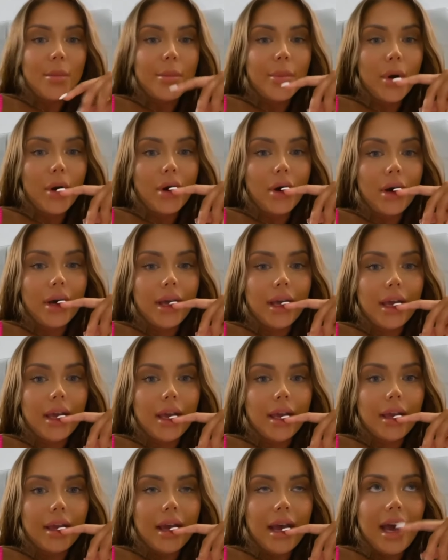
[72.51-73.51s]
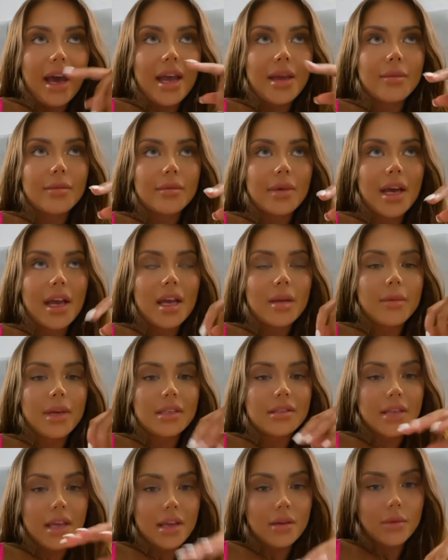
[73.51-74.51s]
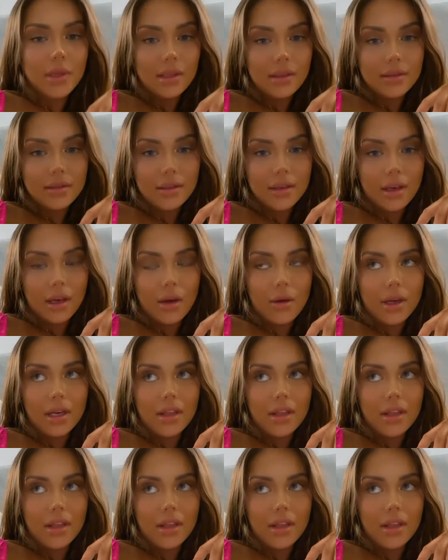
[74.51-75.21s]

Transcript: But uh, I'm I had my ten weeks ago,